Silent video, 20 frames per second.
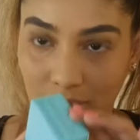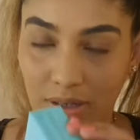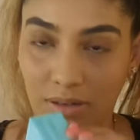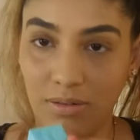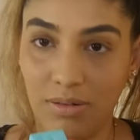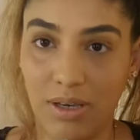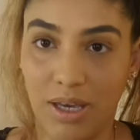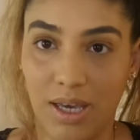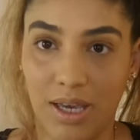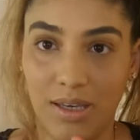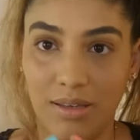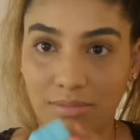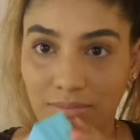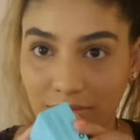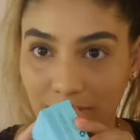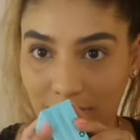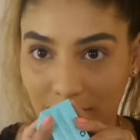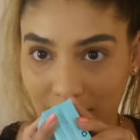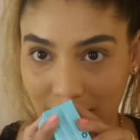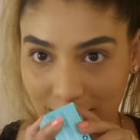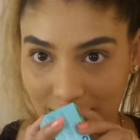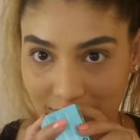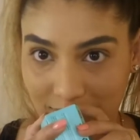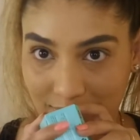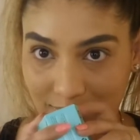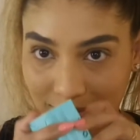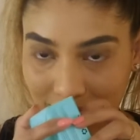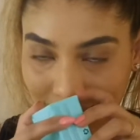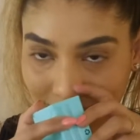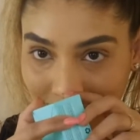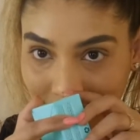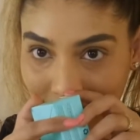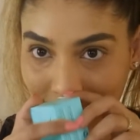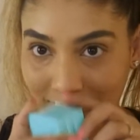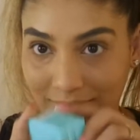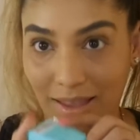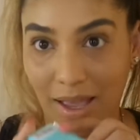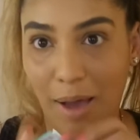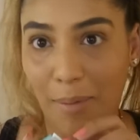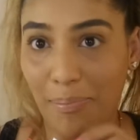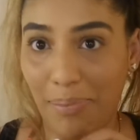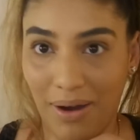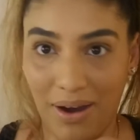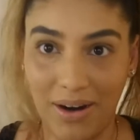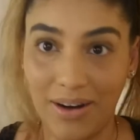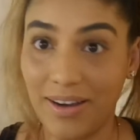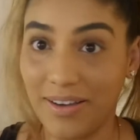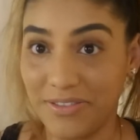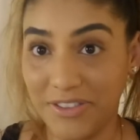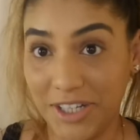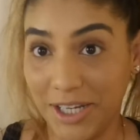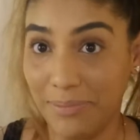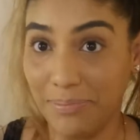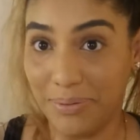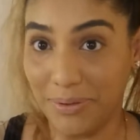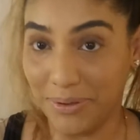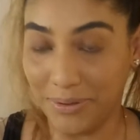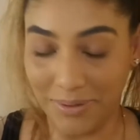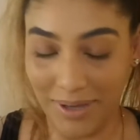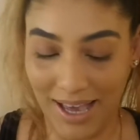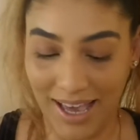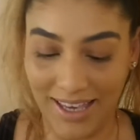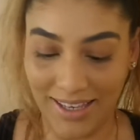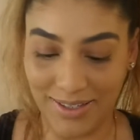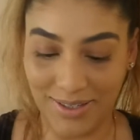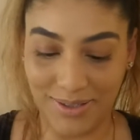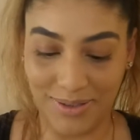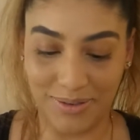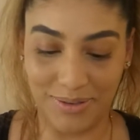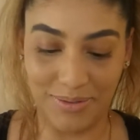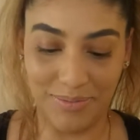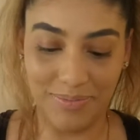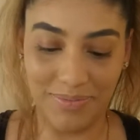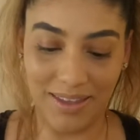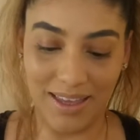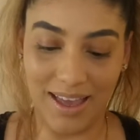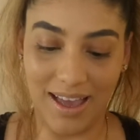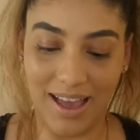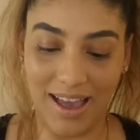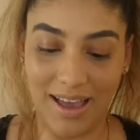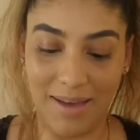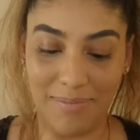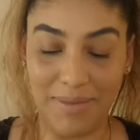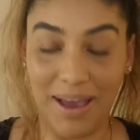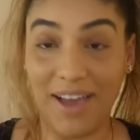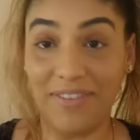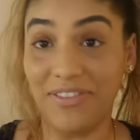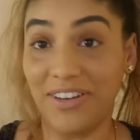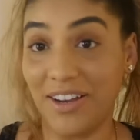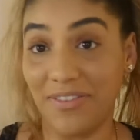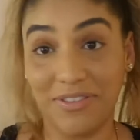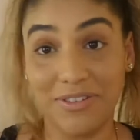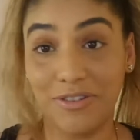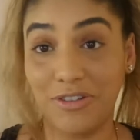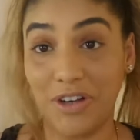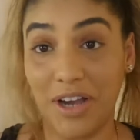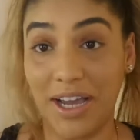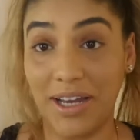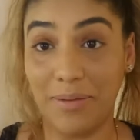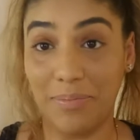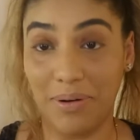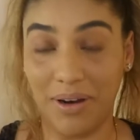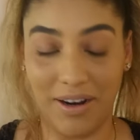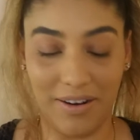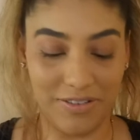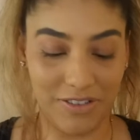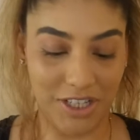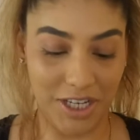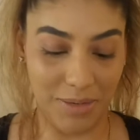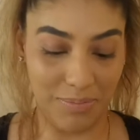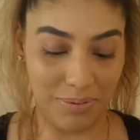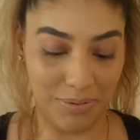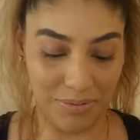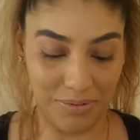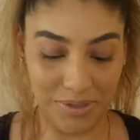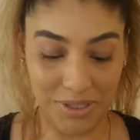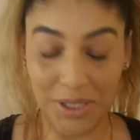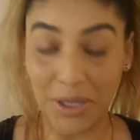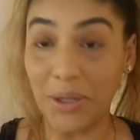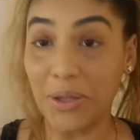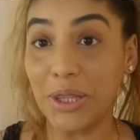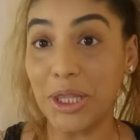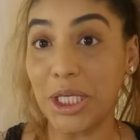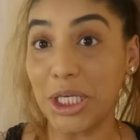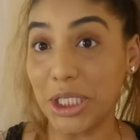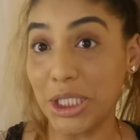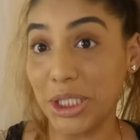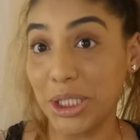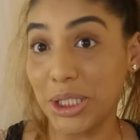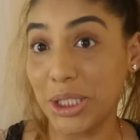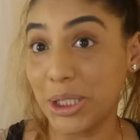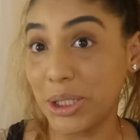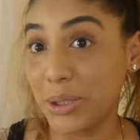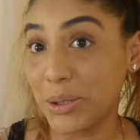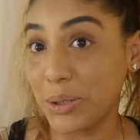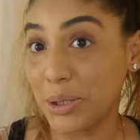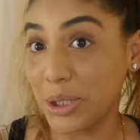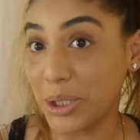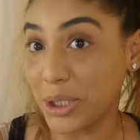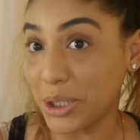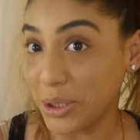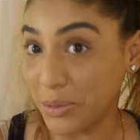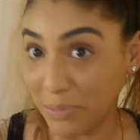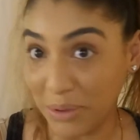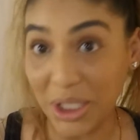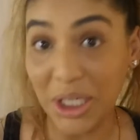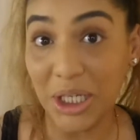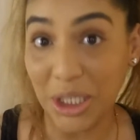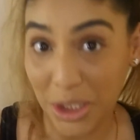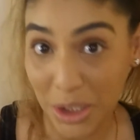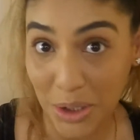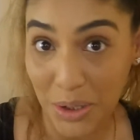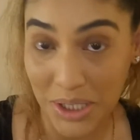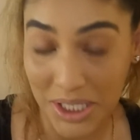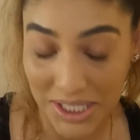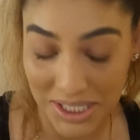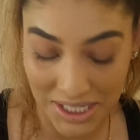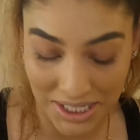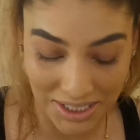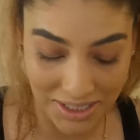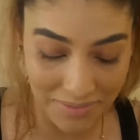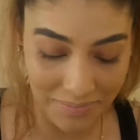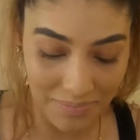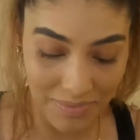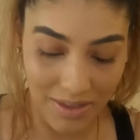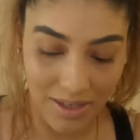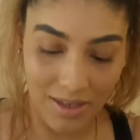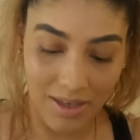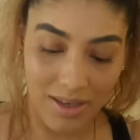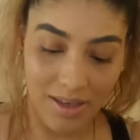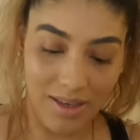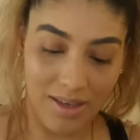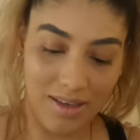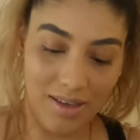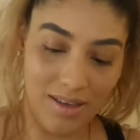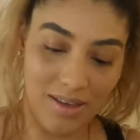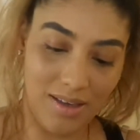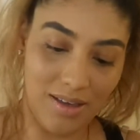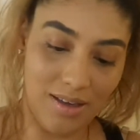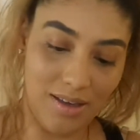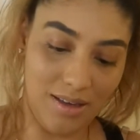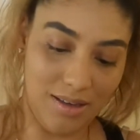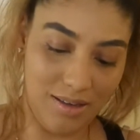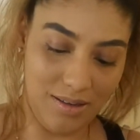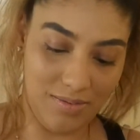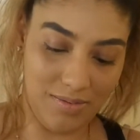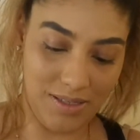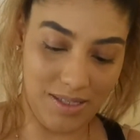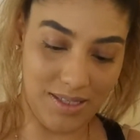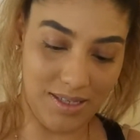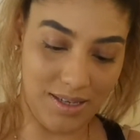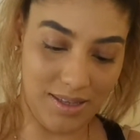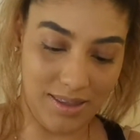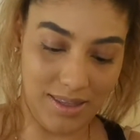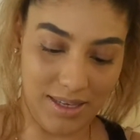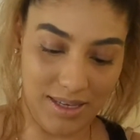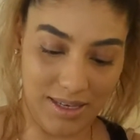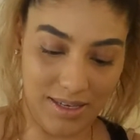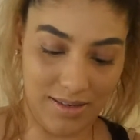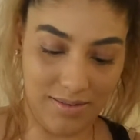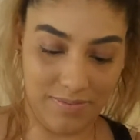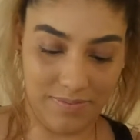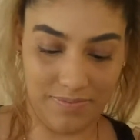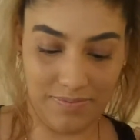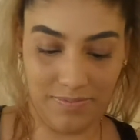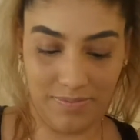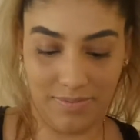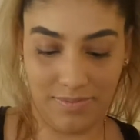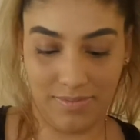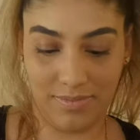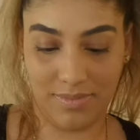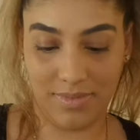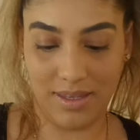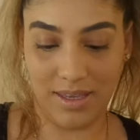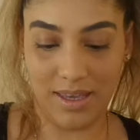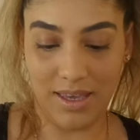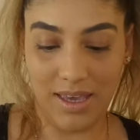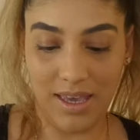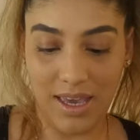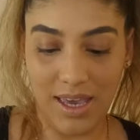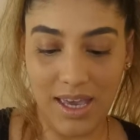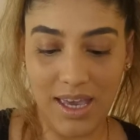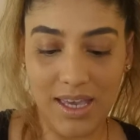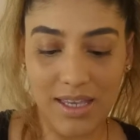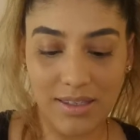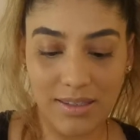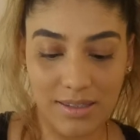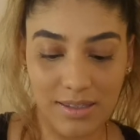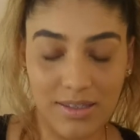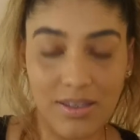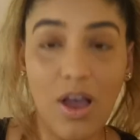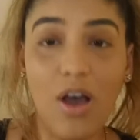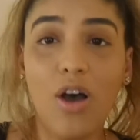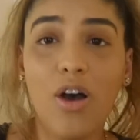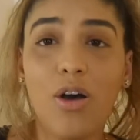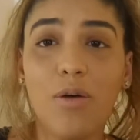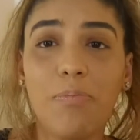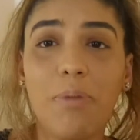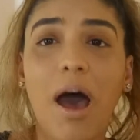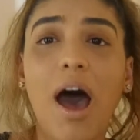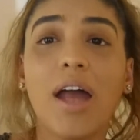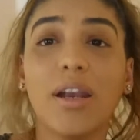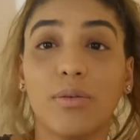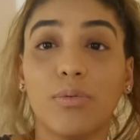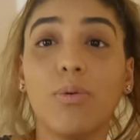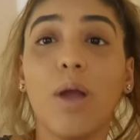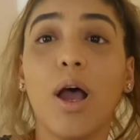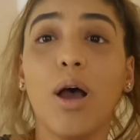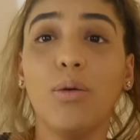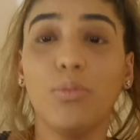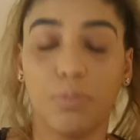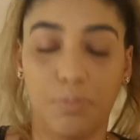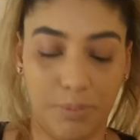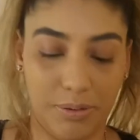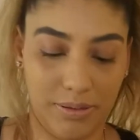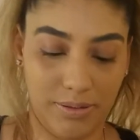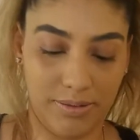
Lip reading: okay, it's a bar of shampoo, I assume. I've never tried a bar of shampoo, so this should be interesting. Oh, it's on like, it's soap on a rope.